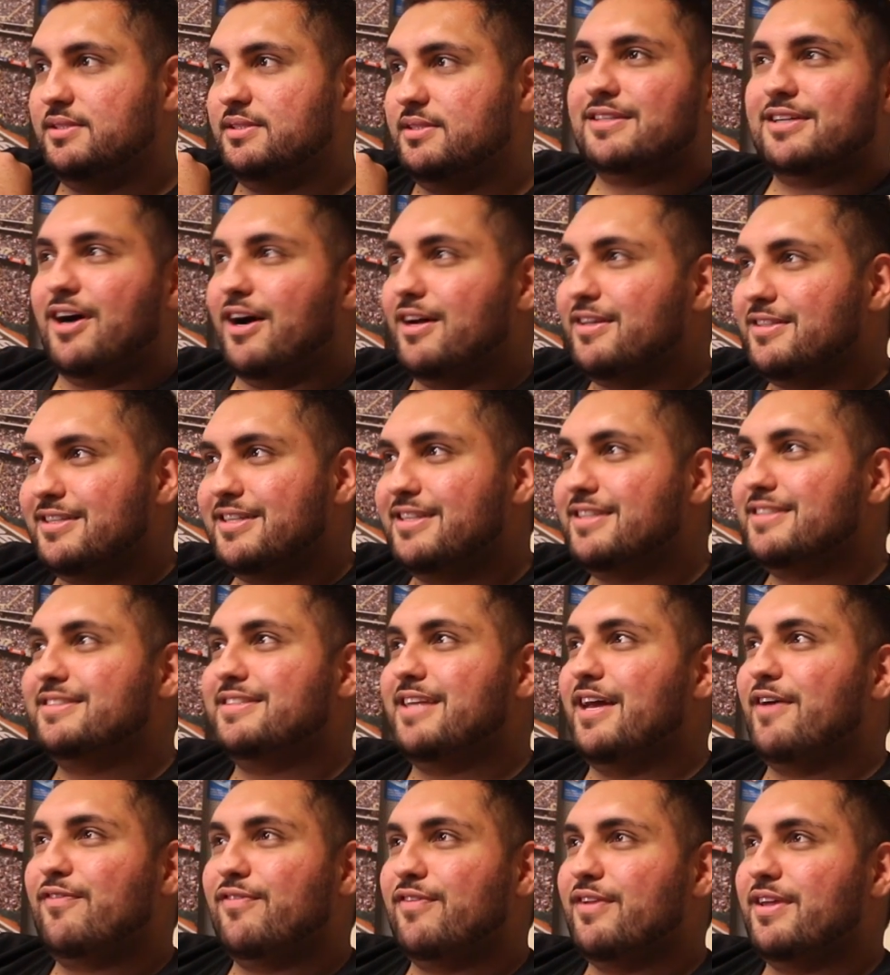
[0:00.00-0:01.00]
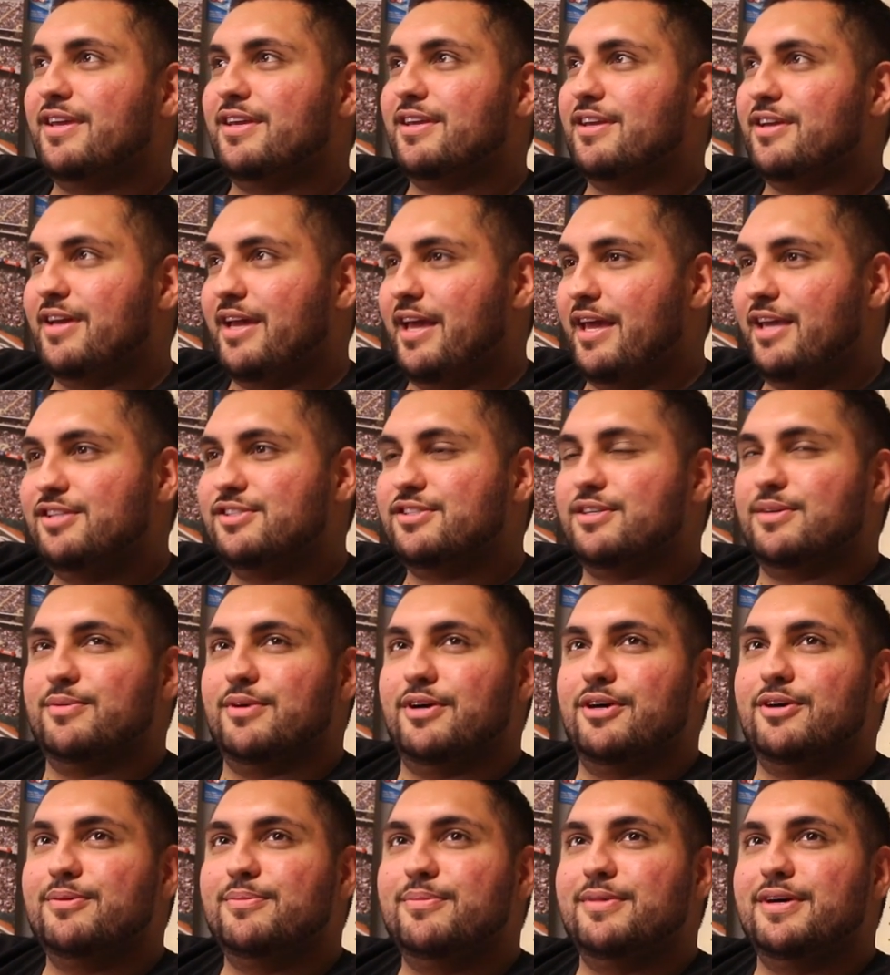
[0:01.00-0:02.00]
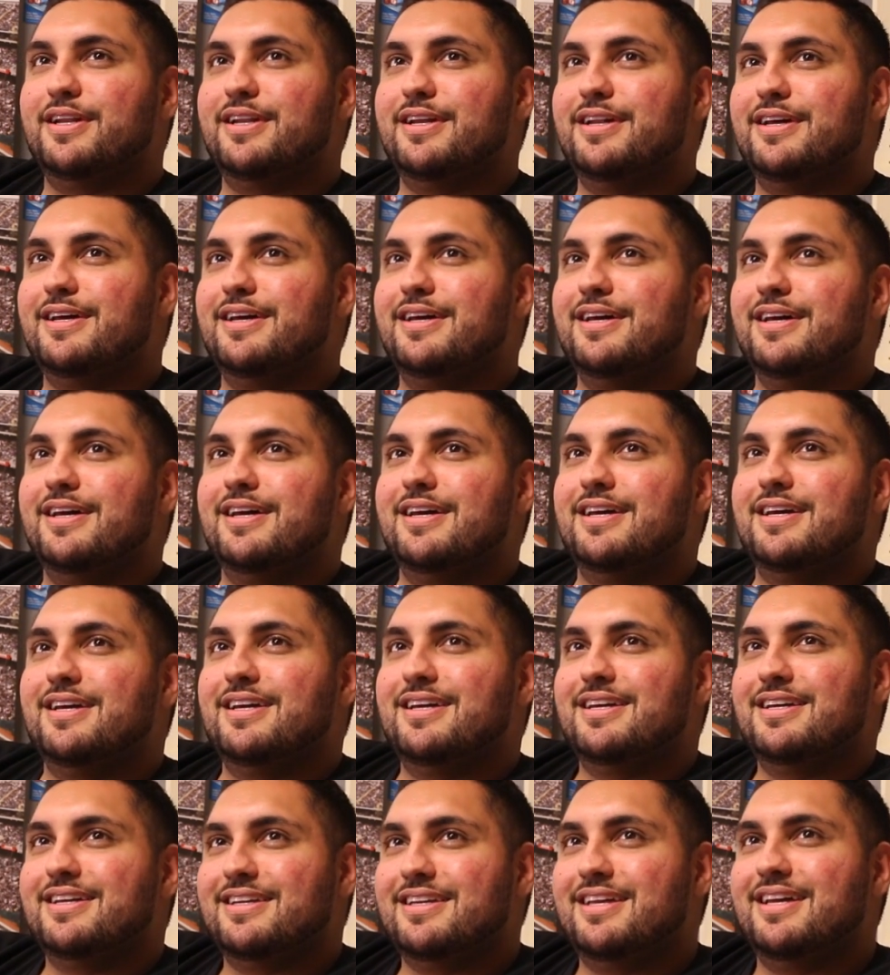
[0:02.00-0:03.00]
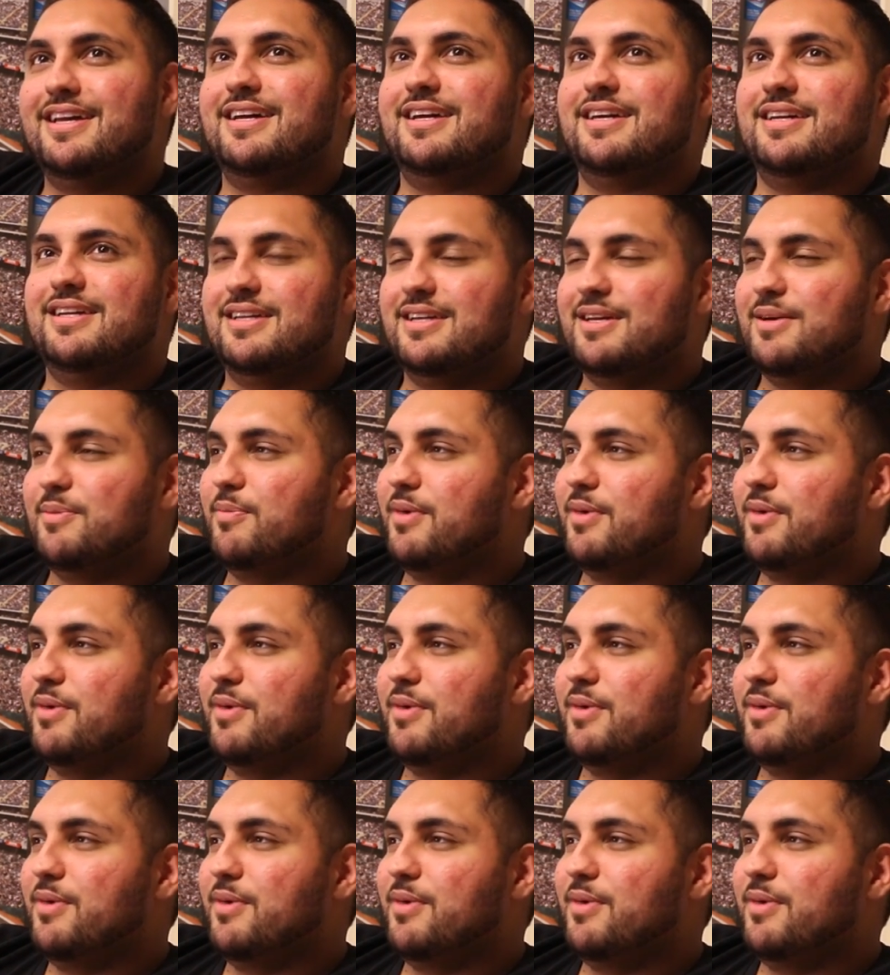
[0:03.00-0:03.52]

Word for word: the continent is definitely Asia, bro. But Asia. Yeah. Okay.